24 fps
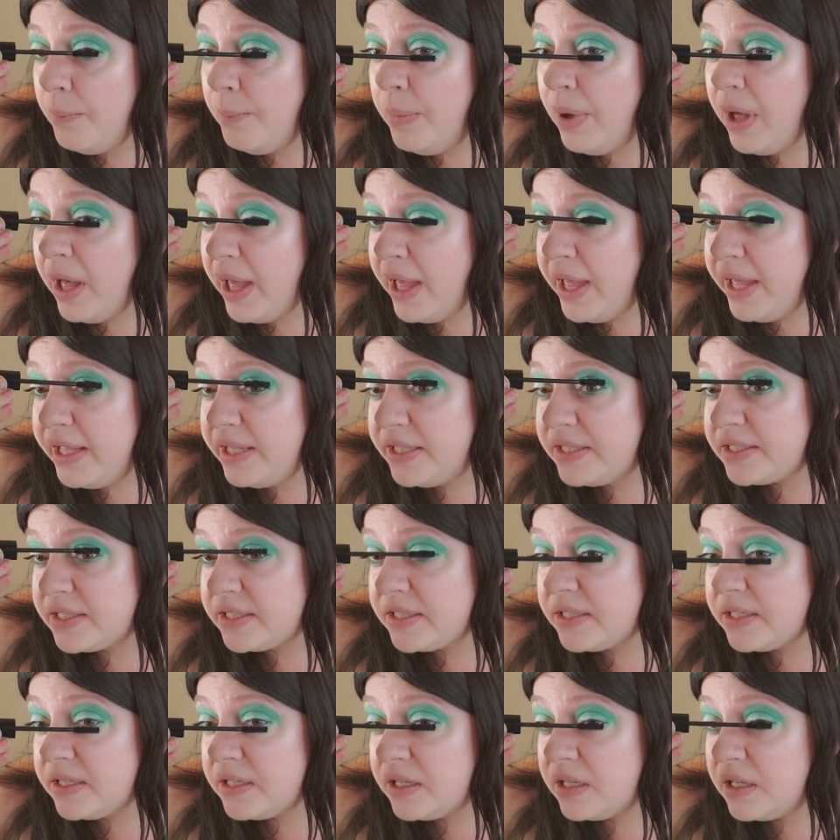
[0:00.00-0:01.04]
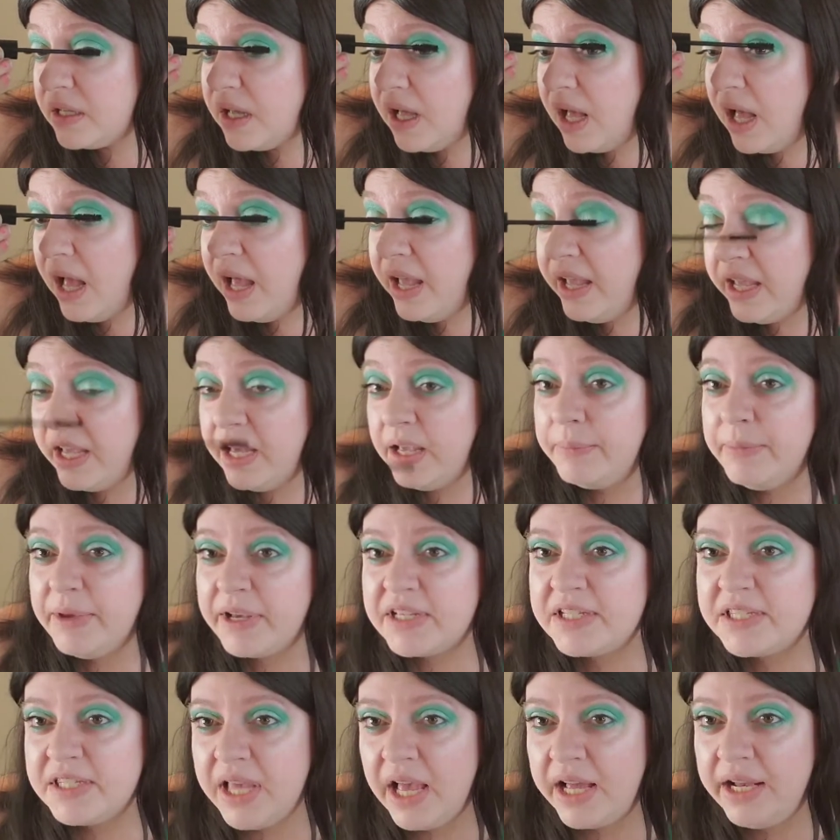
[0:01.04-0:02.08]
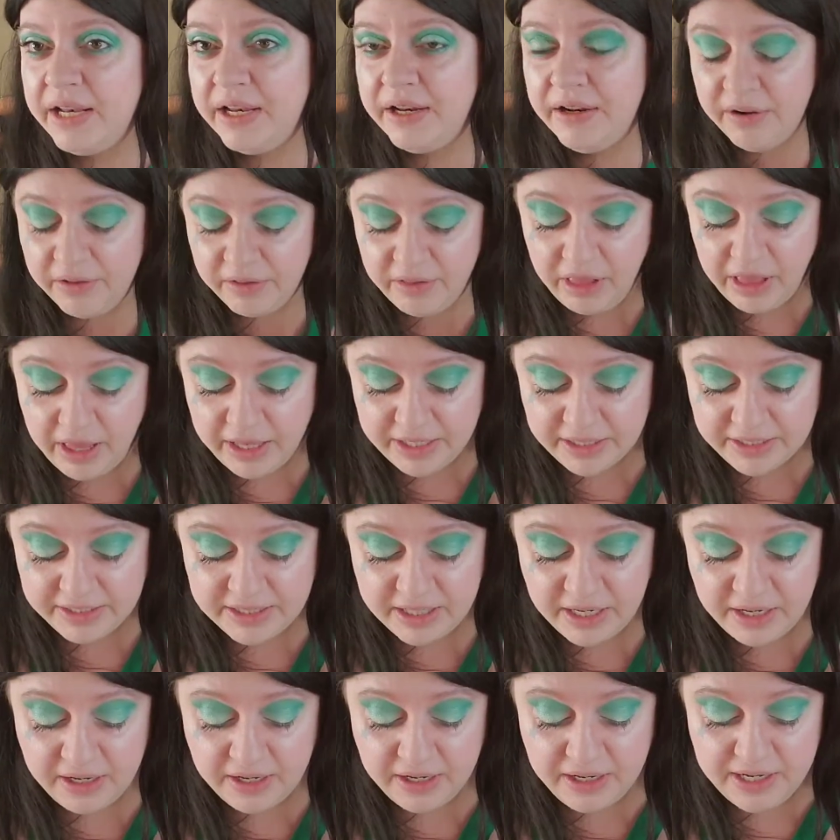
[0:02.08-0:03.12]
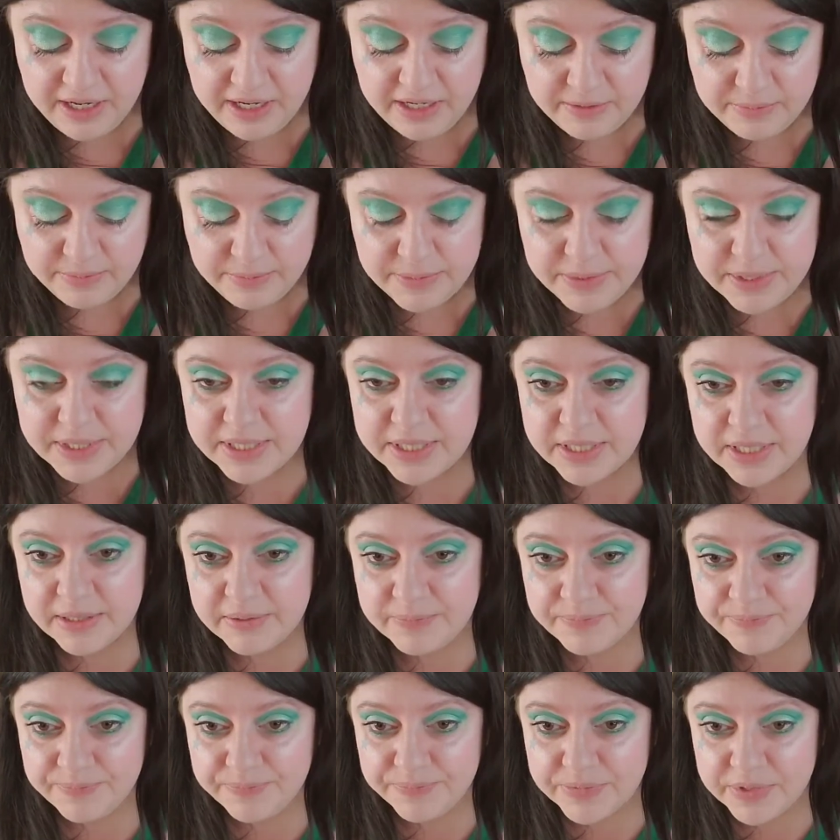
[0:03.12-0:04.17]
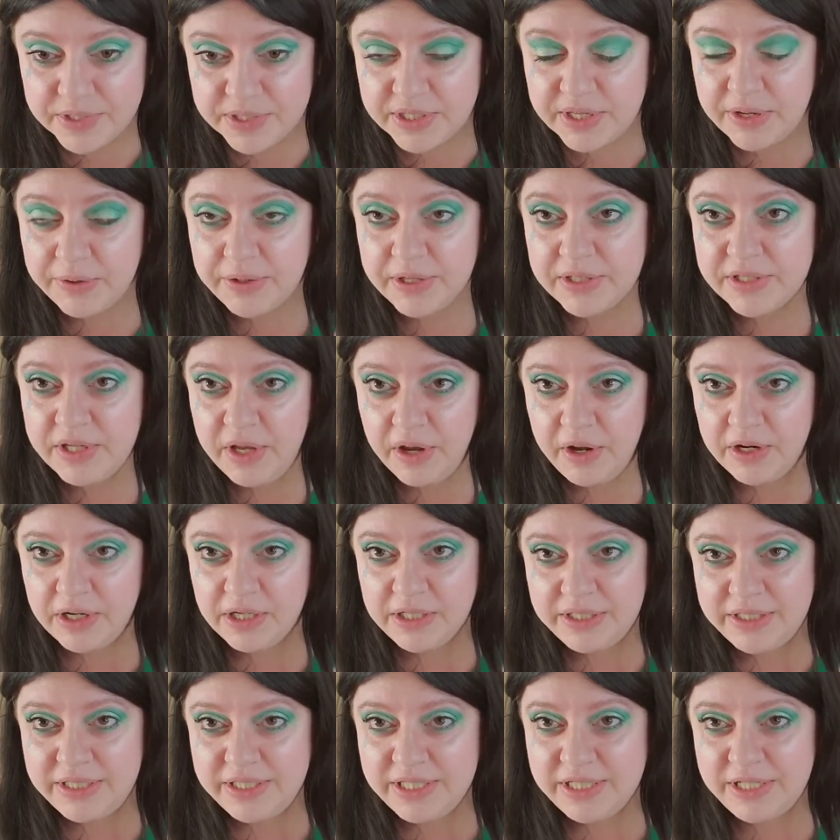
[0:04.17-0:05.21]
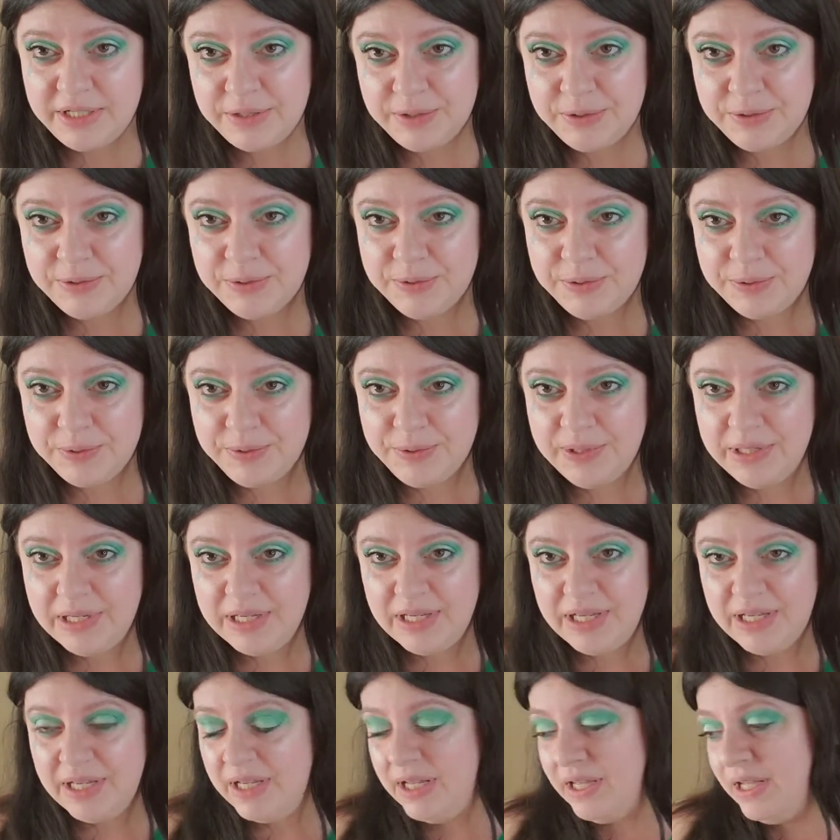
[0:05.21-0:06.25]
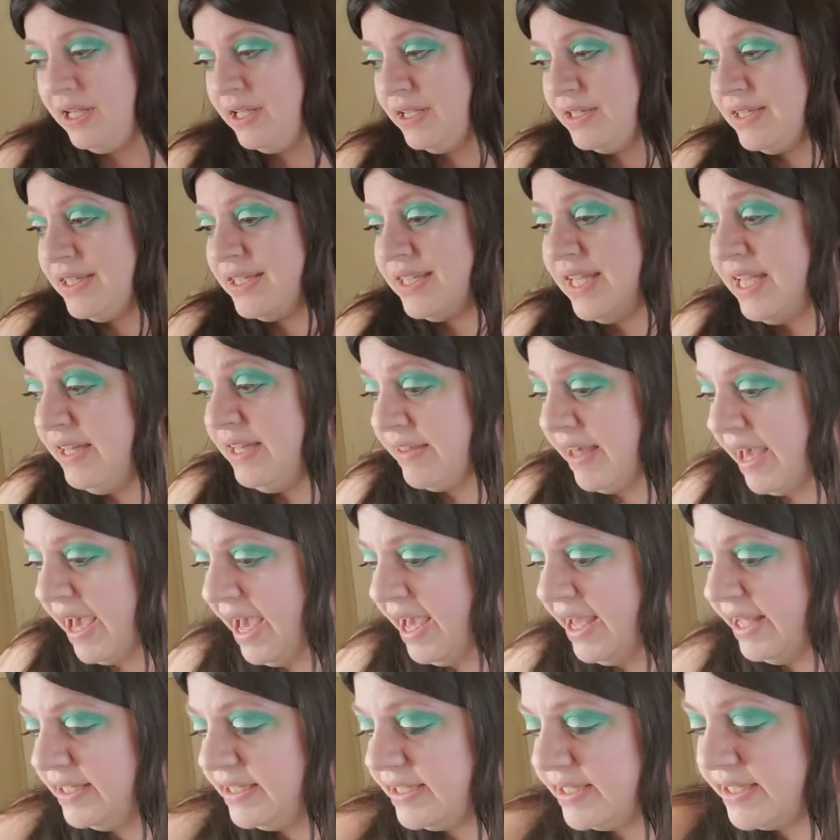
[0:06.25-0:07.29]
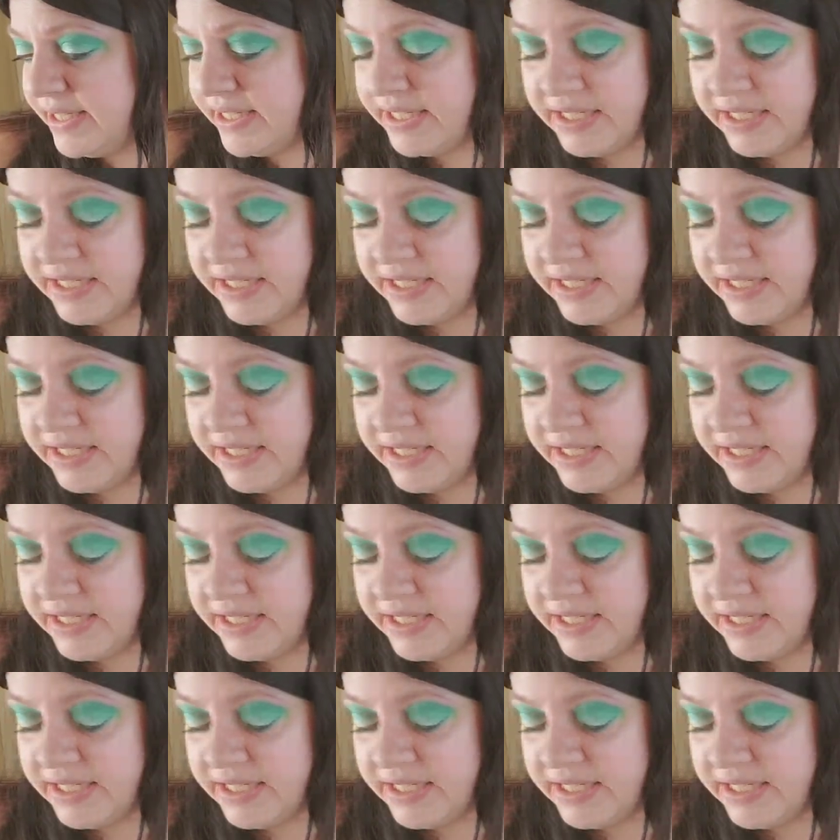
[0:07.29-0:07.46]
but I am excited a lot of times. So it's hard to see that.